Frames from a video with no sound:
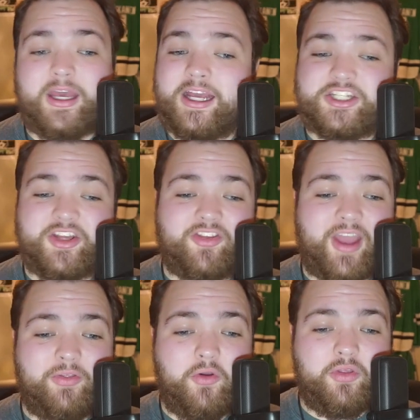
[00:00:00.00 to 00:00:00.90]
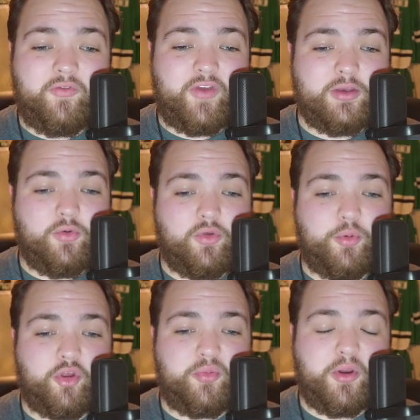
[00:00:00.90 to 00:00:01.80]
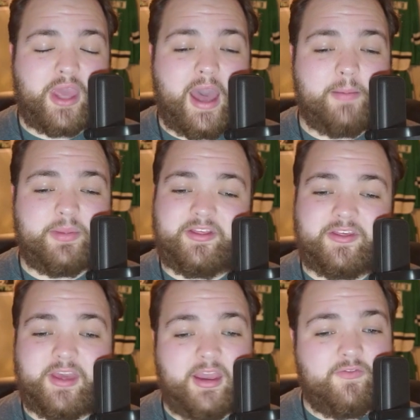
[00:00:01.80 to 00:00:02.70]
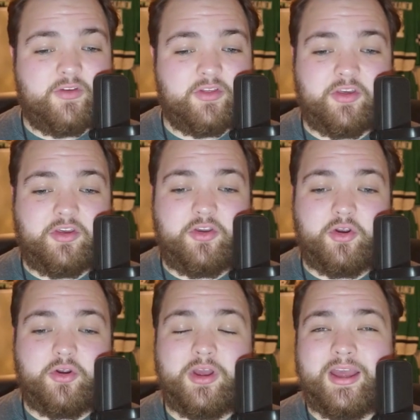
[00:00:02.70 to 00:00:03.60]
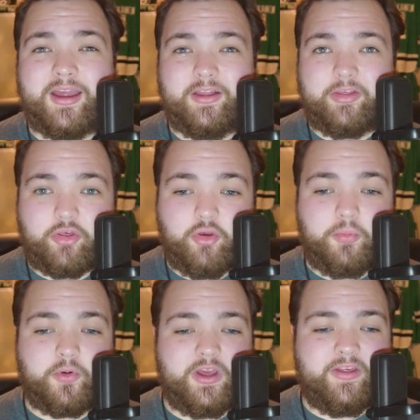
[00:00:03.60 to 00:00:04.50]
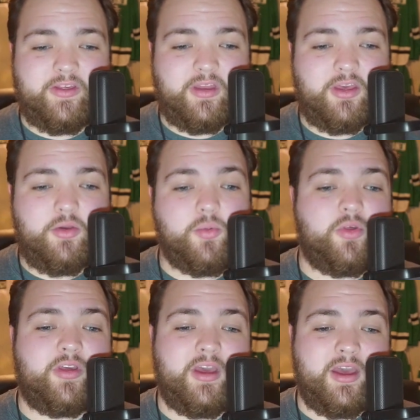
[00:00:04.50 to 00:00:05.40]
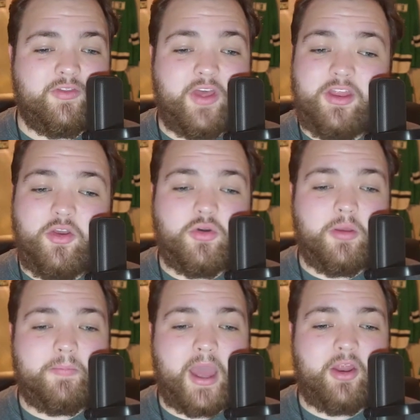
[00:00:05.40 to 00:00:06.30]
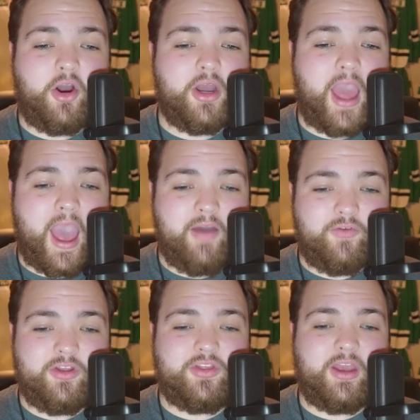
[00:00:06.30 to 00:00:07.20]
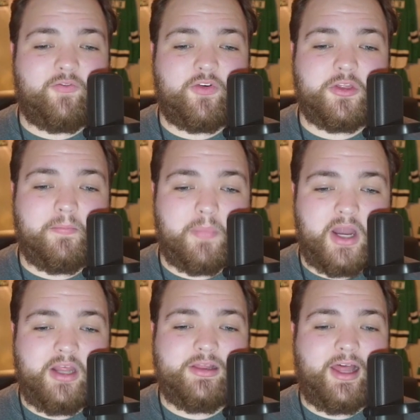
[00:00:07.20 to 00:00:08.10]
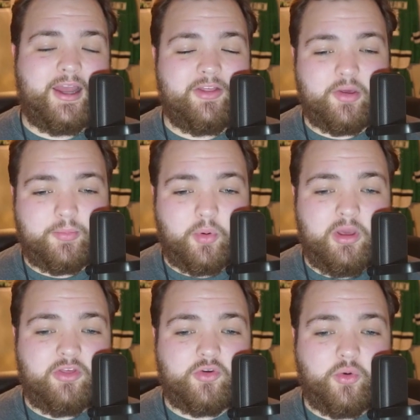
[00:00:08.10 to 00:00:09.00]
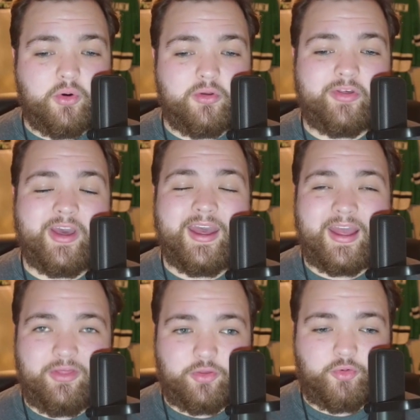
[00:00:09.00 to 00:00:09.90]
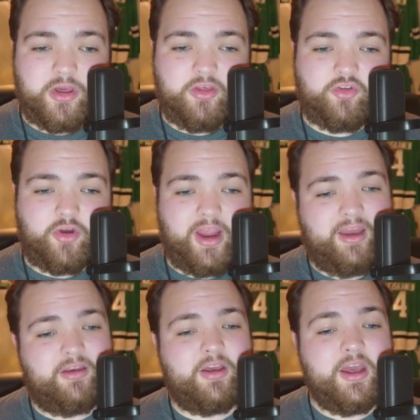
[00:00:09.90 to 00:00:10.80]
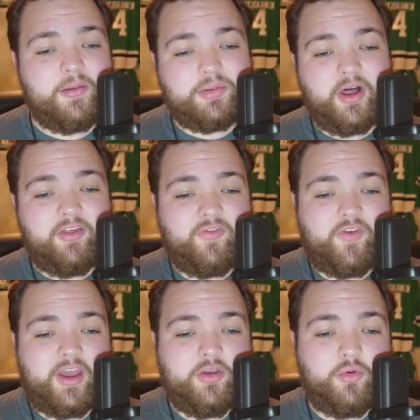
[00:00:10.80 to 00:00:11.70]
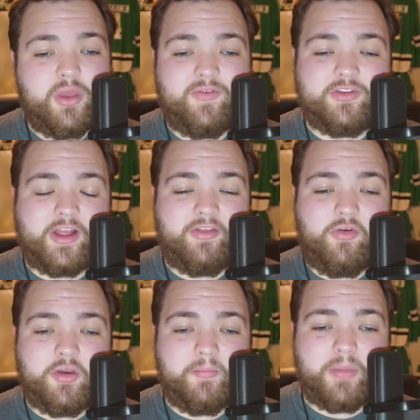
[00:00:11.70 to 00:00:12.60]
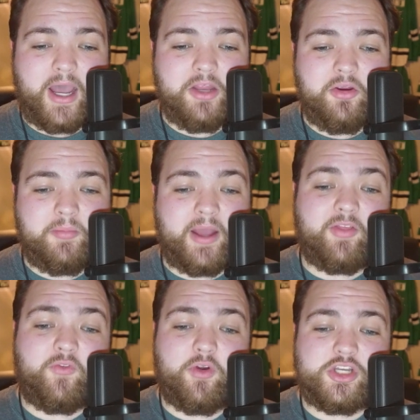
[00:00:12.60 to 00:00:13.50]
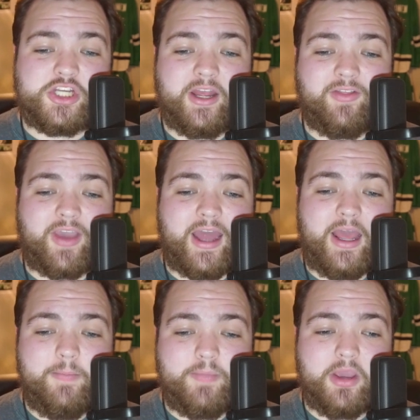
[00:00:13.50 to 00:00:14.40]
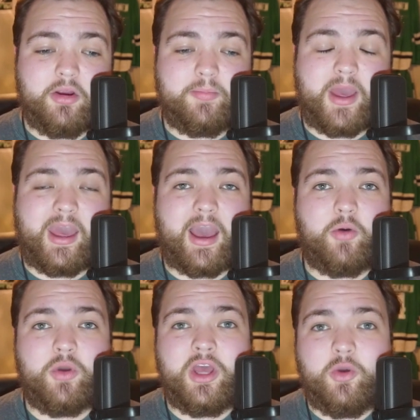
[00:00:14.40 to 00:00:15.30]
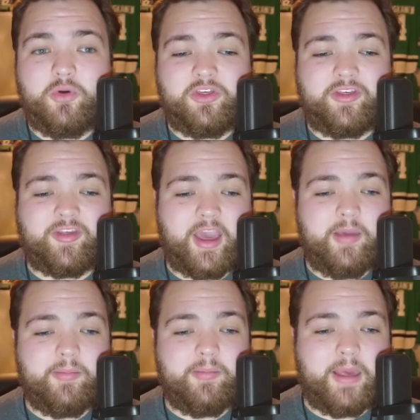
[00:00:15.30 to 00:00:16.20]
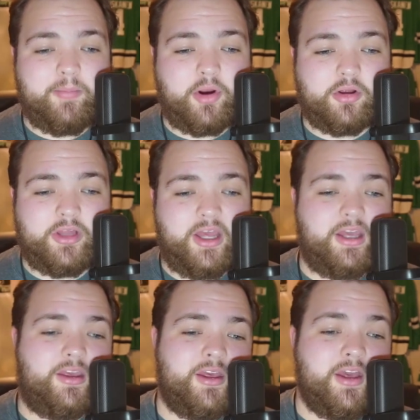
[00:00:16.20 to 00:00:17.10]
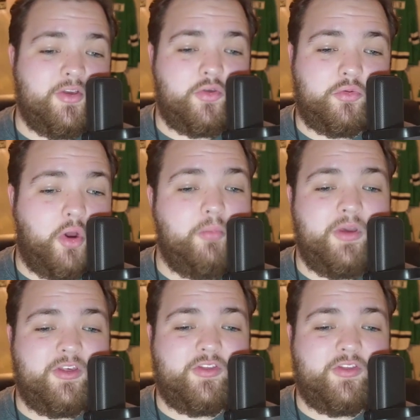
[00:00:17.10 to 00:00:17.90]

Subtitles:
Just download the FanDuel Sportsbook app. It's safe, secure, and super easy to use. Then you can bet on everything from the money line to point scores and threes drained. Plus, FanDuel even lets you combine your bets for a chance at a bigger payout with a same-game parlay. So don't miss the